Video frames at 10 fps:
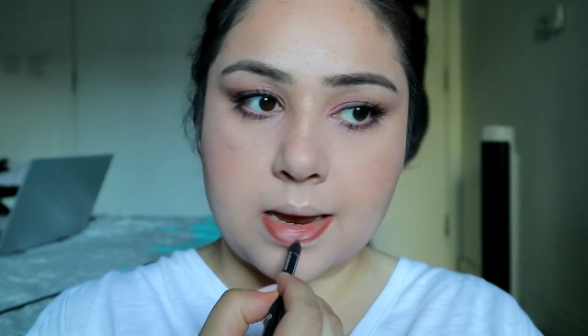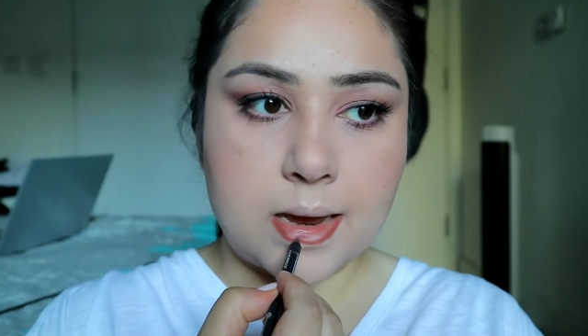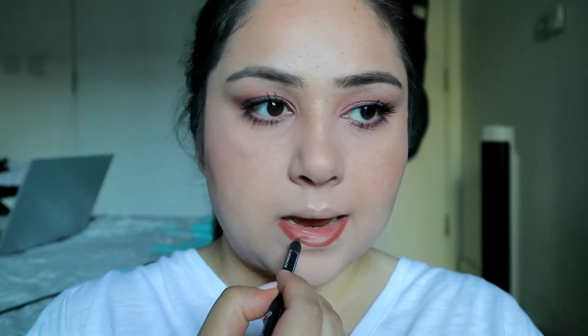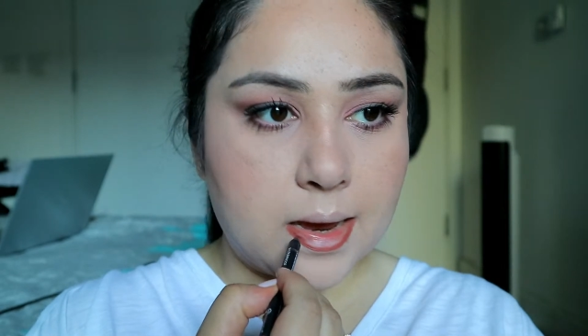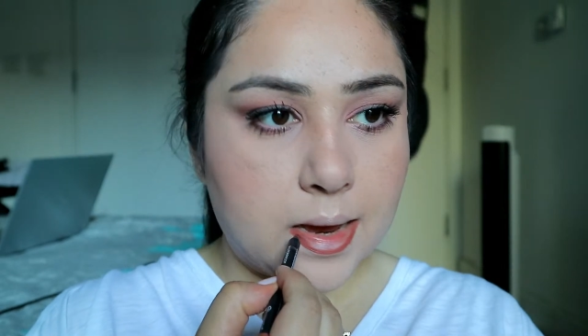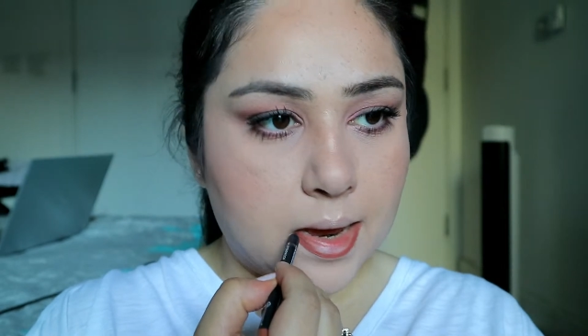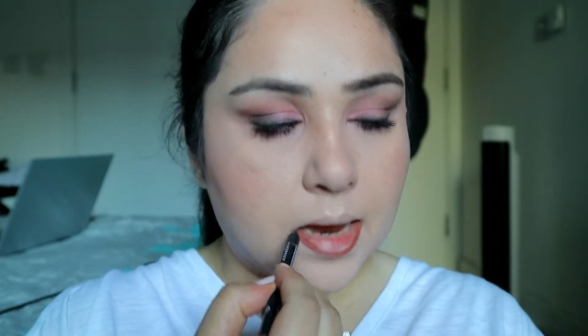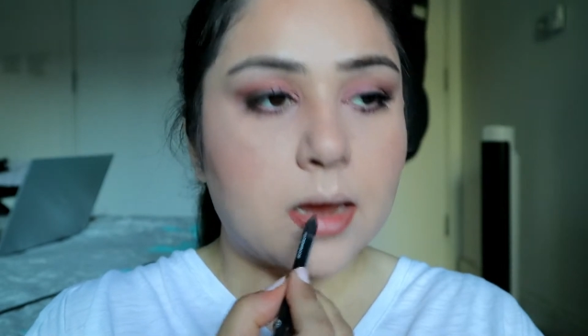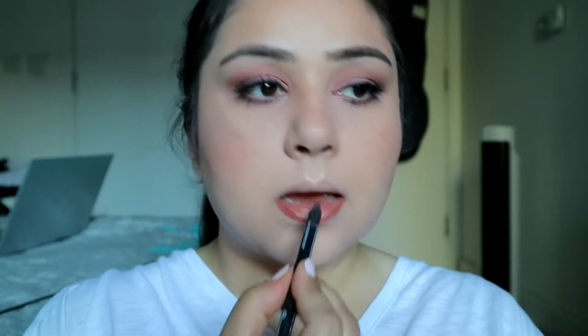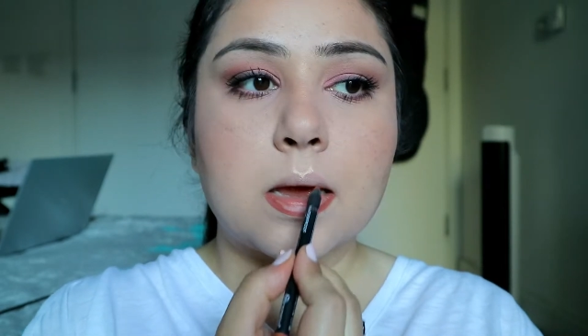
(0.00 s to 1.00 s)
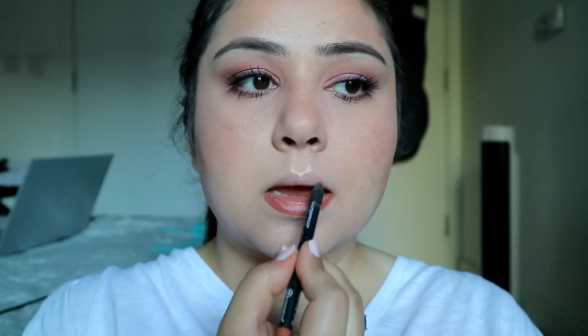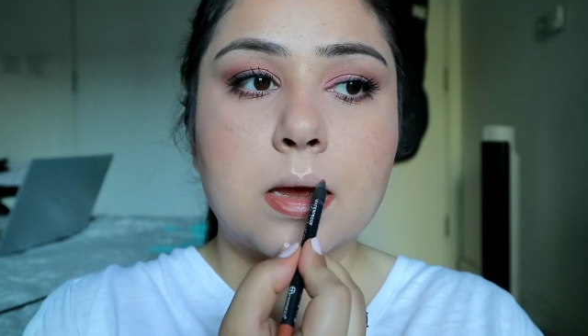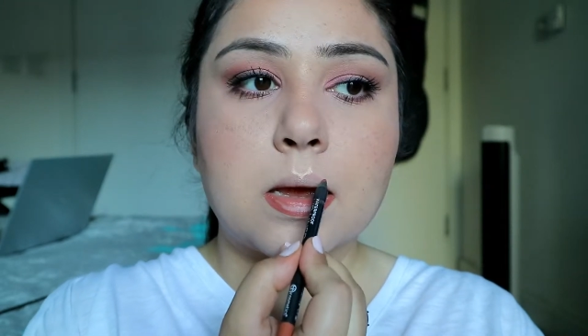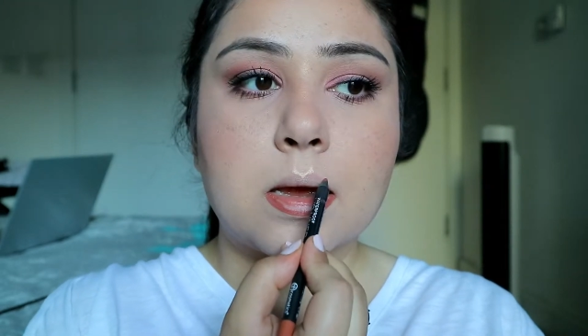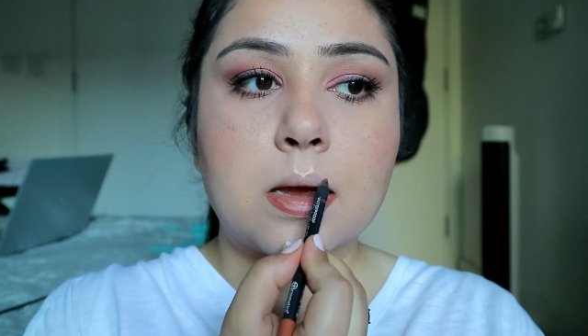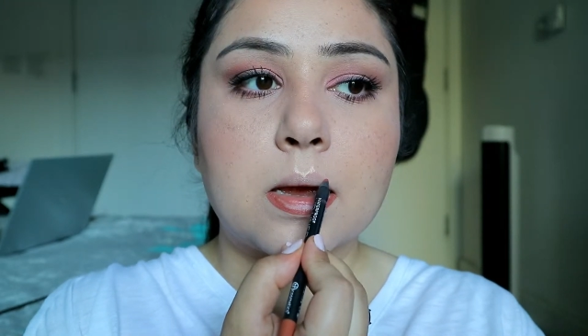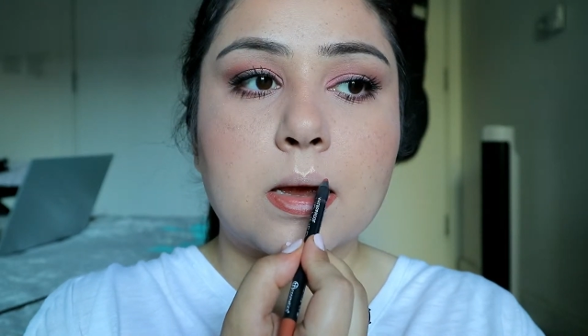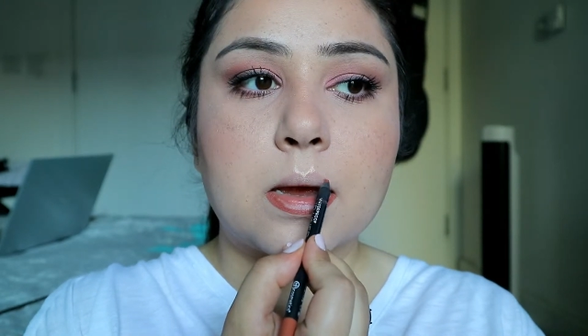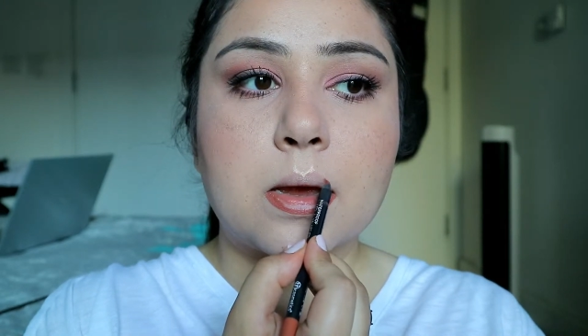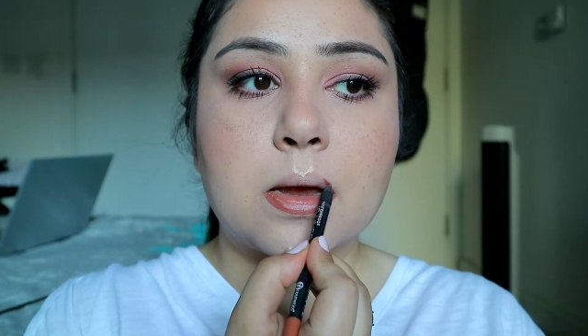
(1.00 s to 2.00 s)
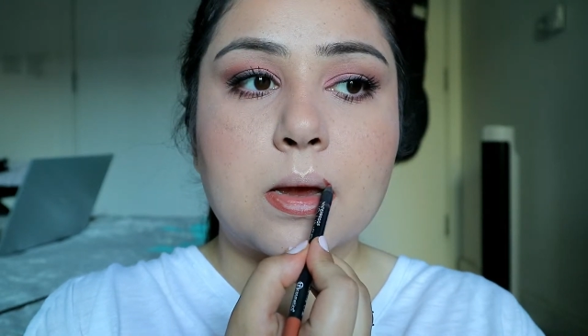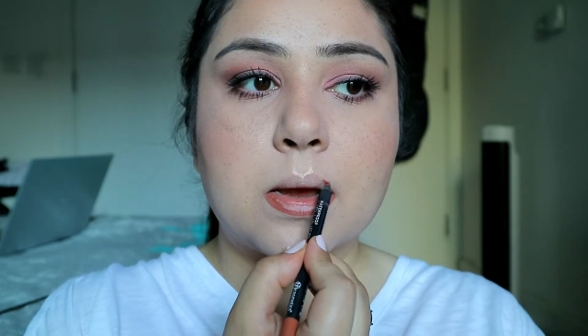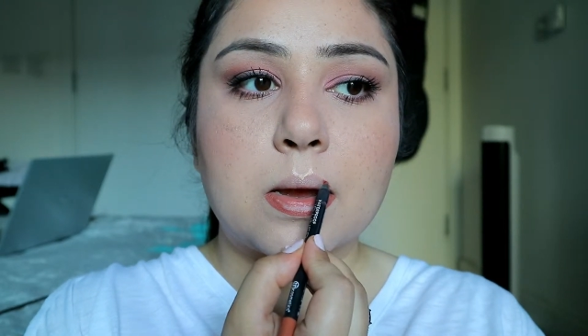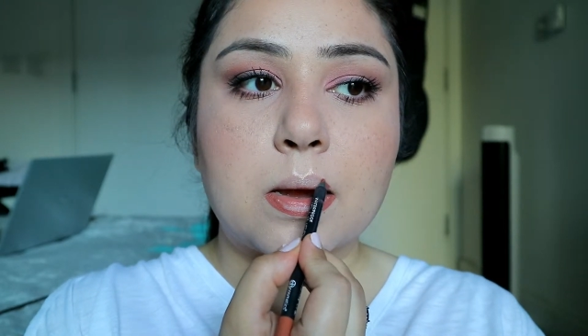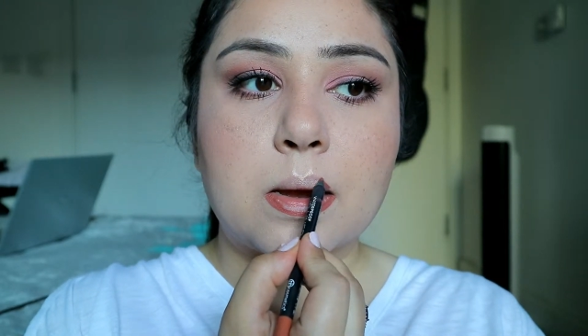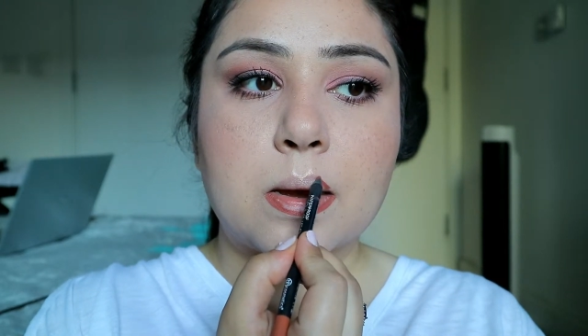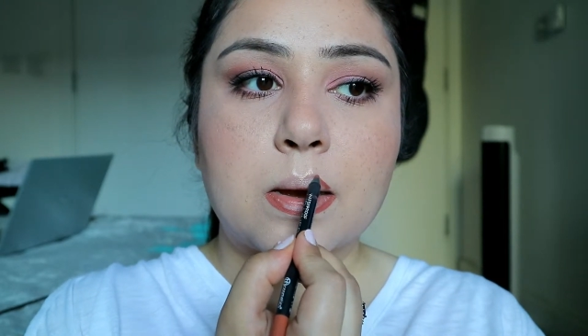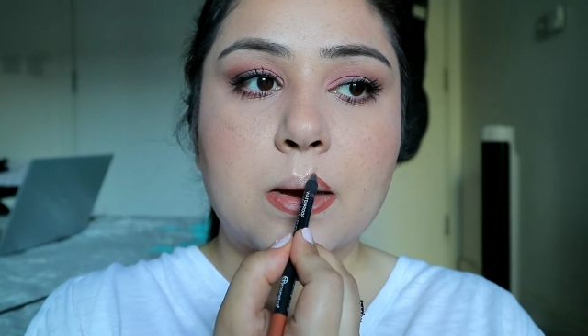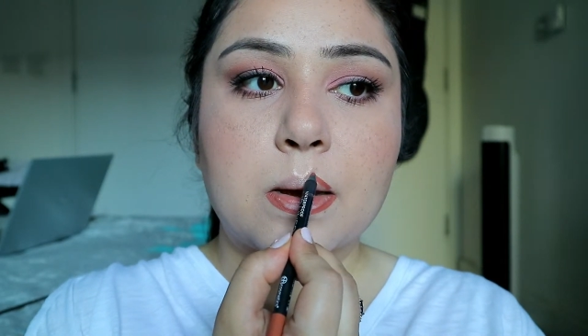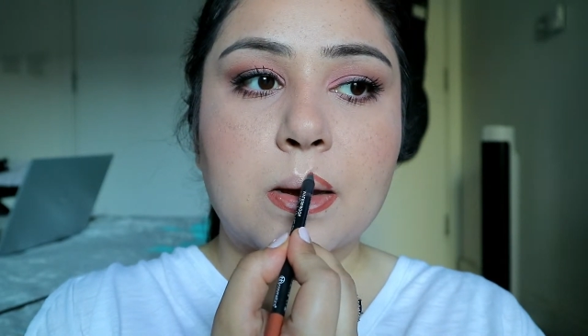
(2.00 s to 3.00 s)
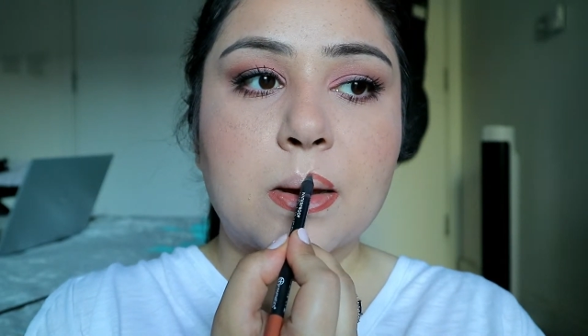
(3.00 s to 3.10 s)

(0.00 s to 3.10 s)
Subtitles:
Nude, and just lining that.